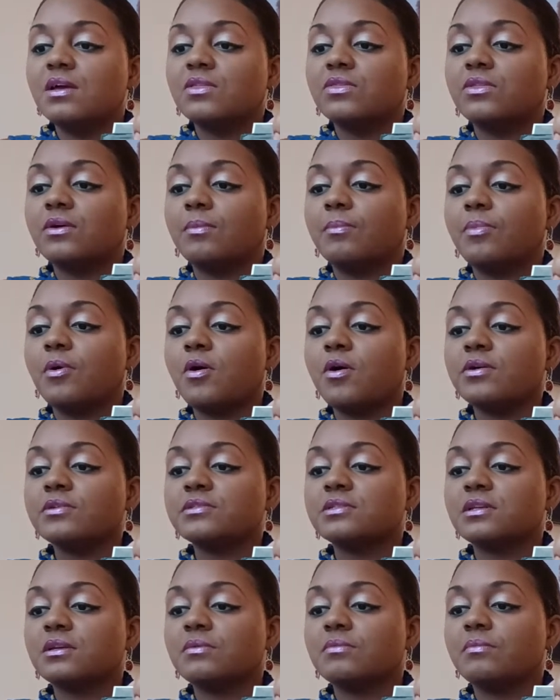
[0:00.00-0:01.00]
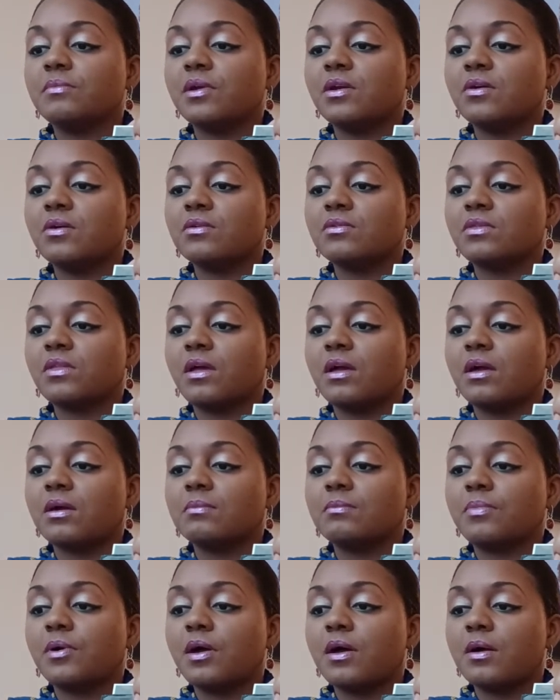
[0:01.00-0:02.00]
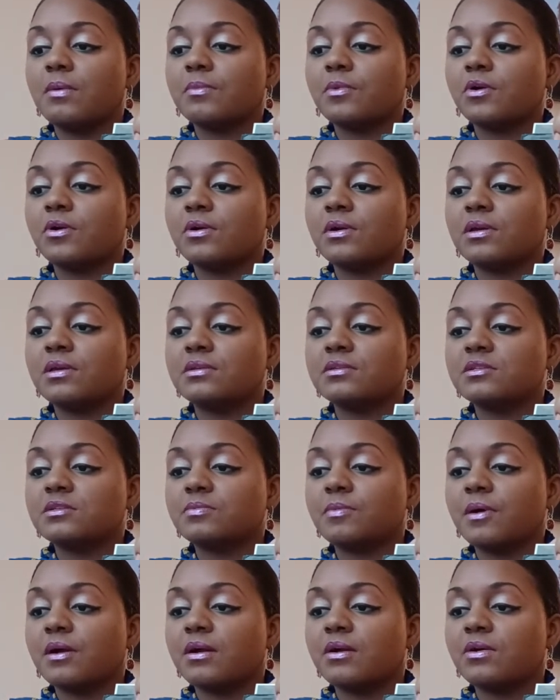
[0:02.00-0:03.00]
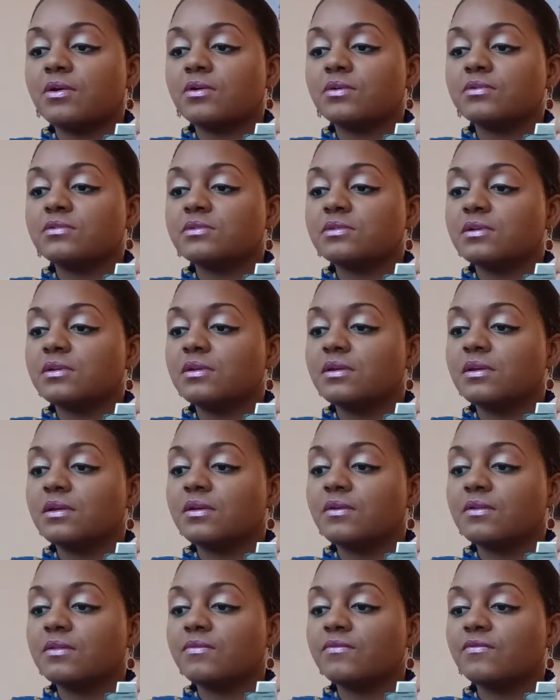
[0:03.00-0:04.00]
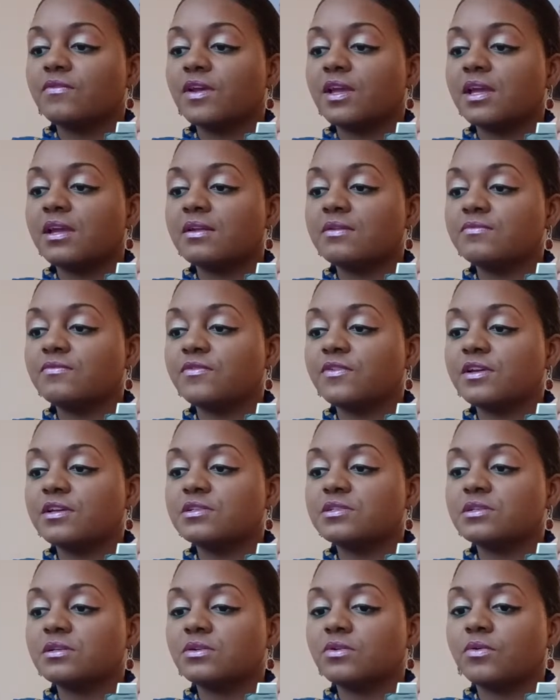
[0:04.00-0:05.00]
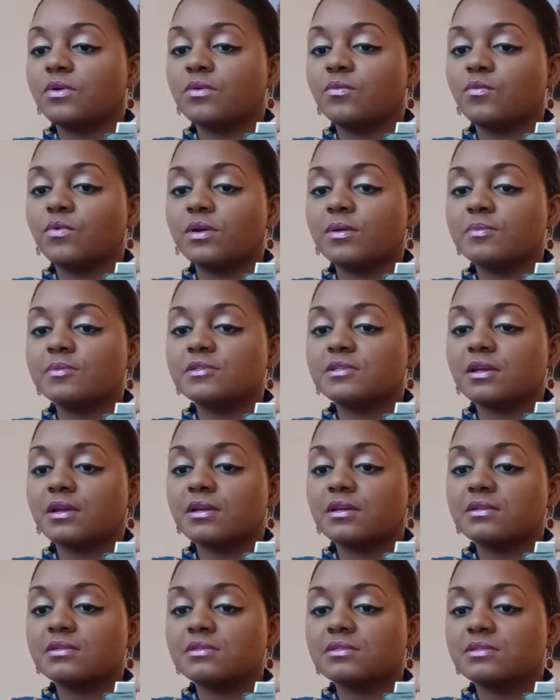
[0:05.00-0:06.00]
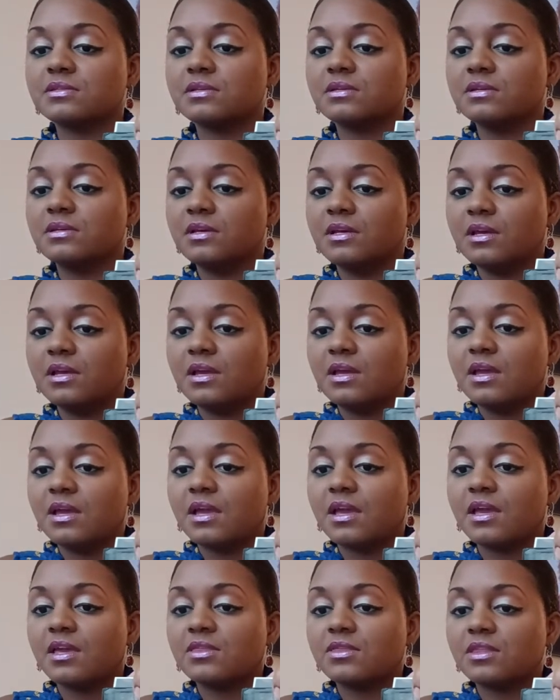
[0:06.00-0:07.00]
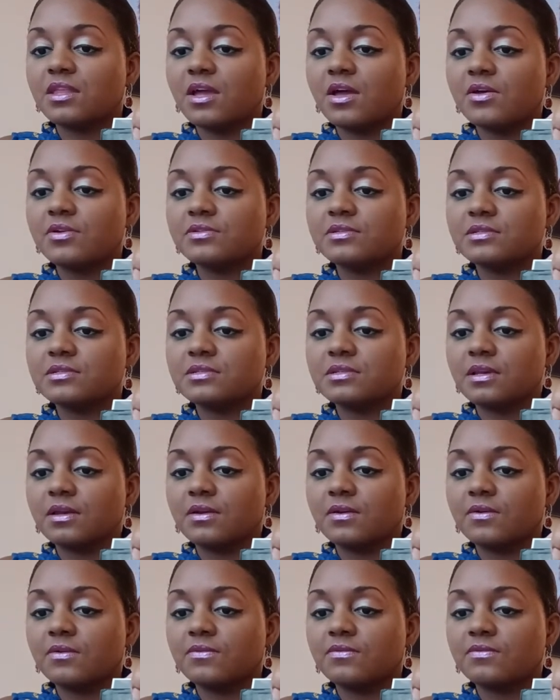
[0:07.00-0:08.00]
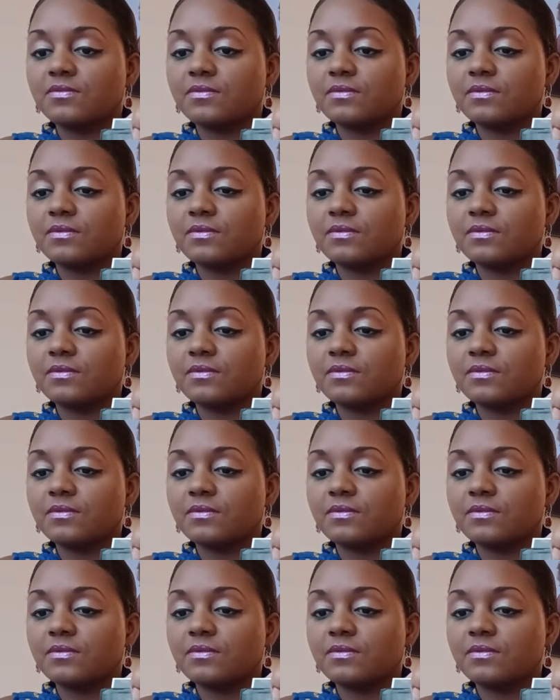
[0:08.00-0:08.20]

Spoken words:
The Boston Marathon bomber inspires fan fiction on websites and thousands of